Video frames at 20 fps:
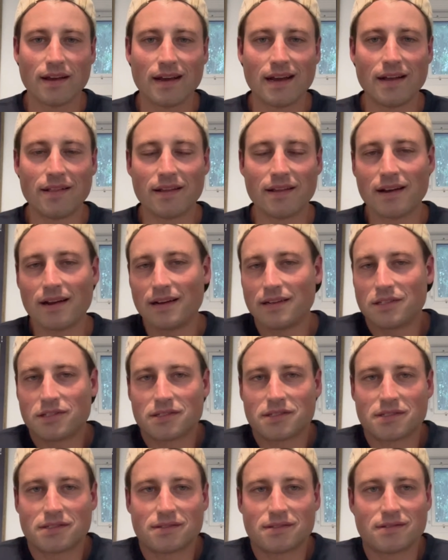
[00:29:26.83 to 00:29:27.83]
And then I
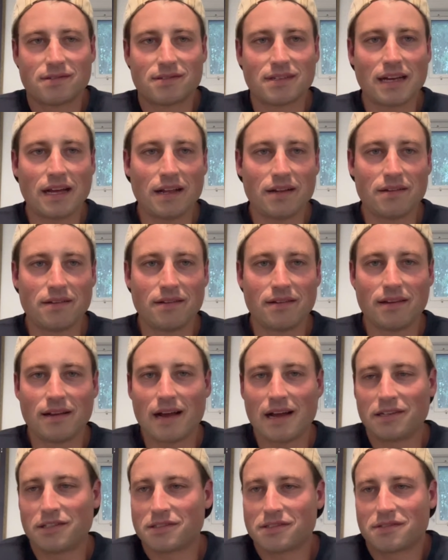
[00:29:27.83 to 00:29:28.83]
just said,
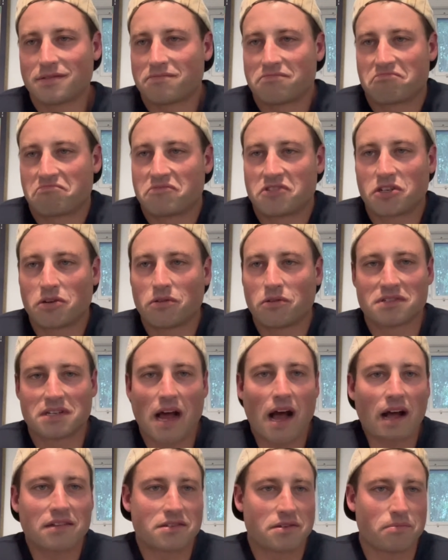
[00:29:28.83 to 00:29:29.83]
I just chose
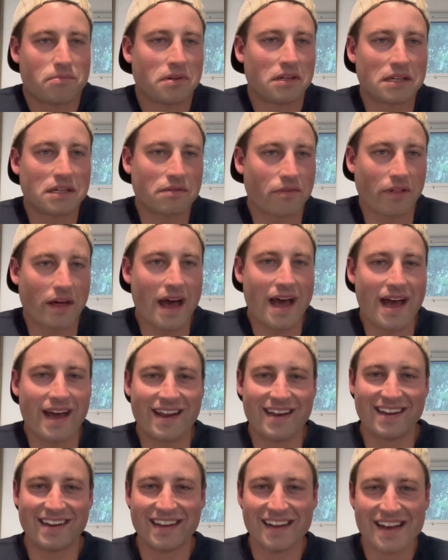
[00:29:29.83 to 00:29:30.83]
not to believe
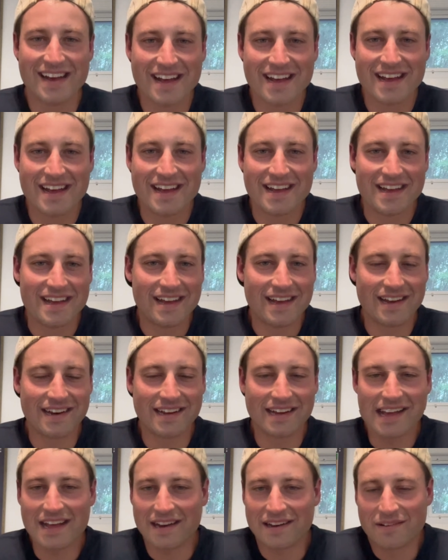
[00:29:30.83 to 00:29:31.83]
that. And
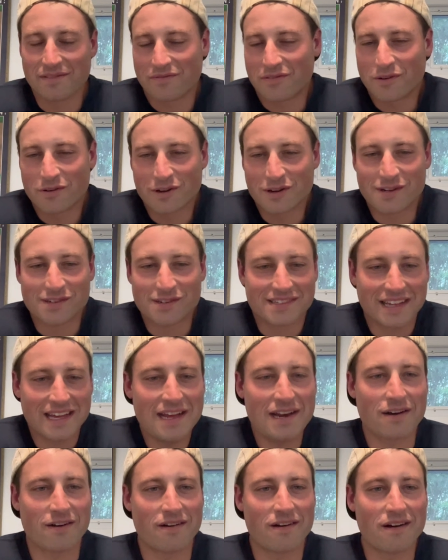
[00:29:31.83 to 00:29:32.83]
again, a few years
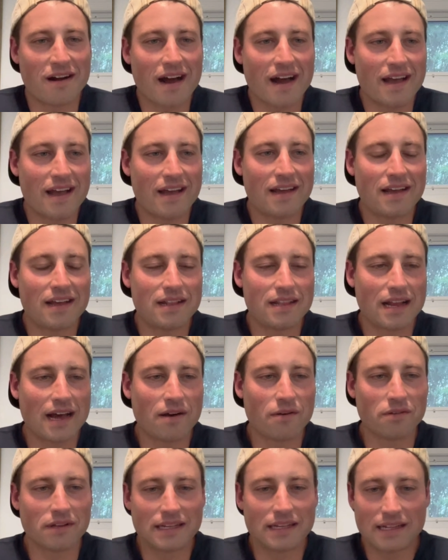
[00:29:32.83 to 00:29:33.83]
later, I
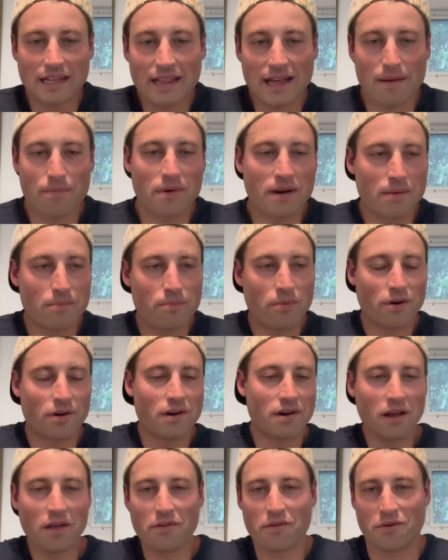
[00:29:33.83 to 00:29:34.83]
not only did that, but I bought
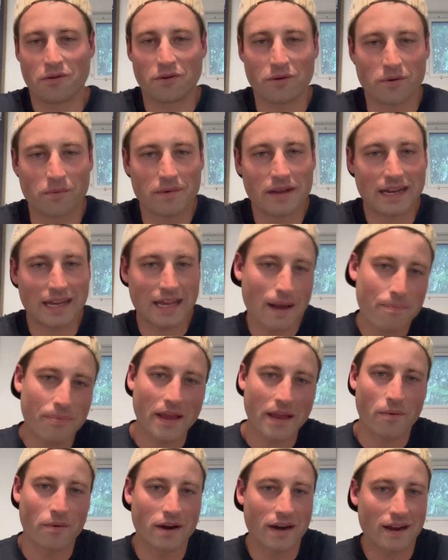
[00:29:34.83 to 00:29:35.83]
another home and I kept
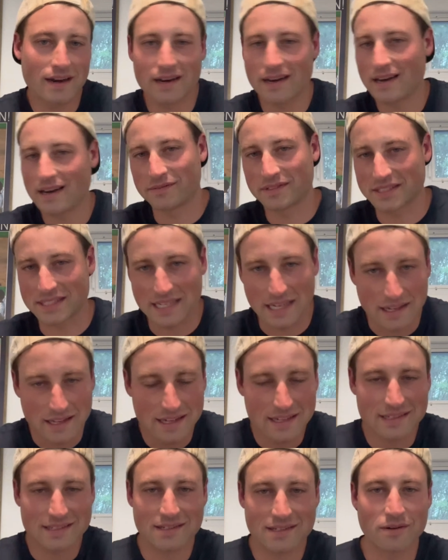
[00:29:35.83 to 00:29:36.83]
that one. I didn't have to sell
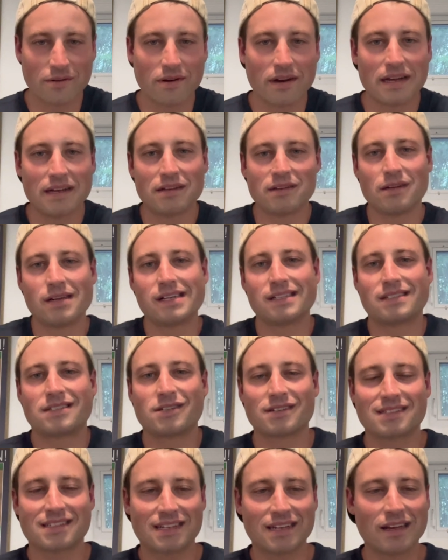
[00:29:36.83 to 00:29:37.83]
it. So it, it's
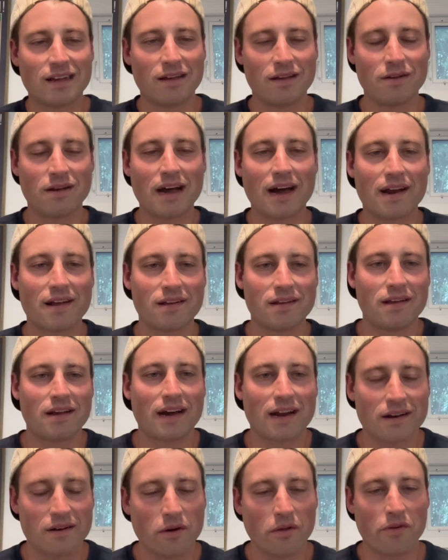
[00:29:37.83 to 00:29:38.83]
just, you, you gotta, you
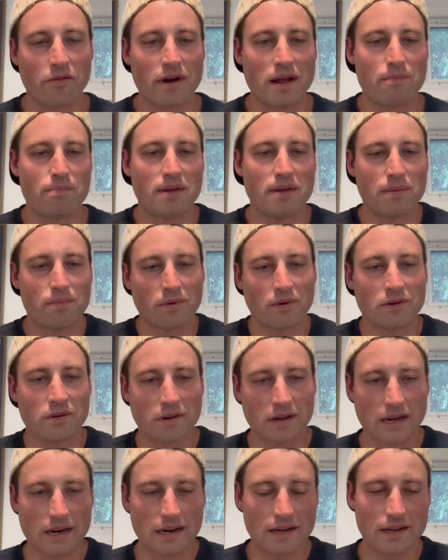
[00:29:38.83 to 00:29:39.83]
gotta know the right people, and
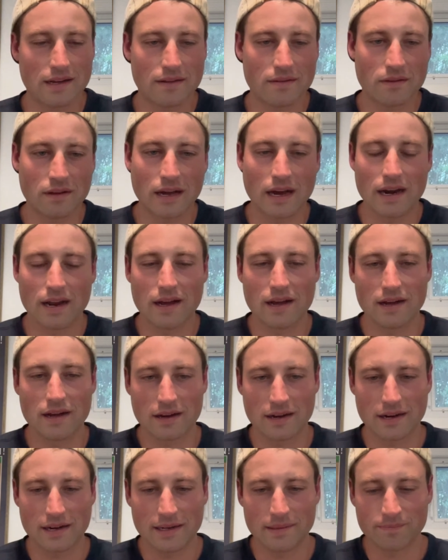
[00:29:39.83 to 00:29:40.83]
you gotta, you gotta
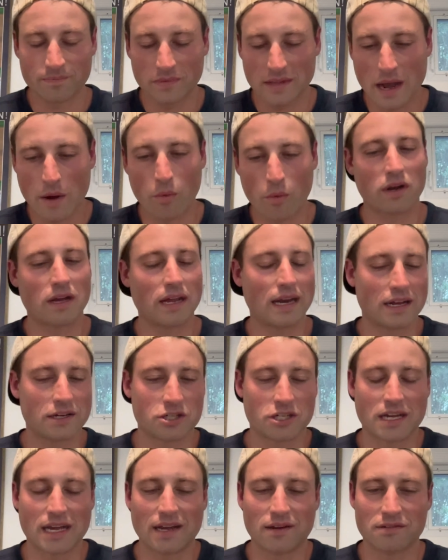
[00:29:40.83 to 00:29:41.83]
uh, network and
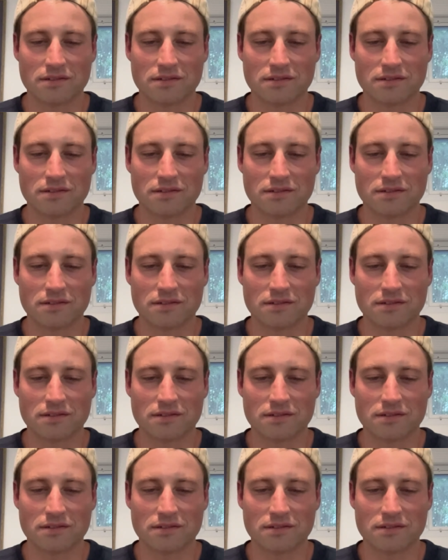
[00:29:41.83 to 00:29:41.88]
educate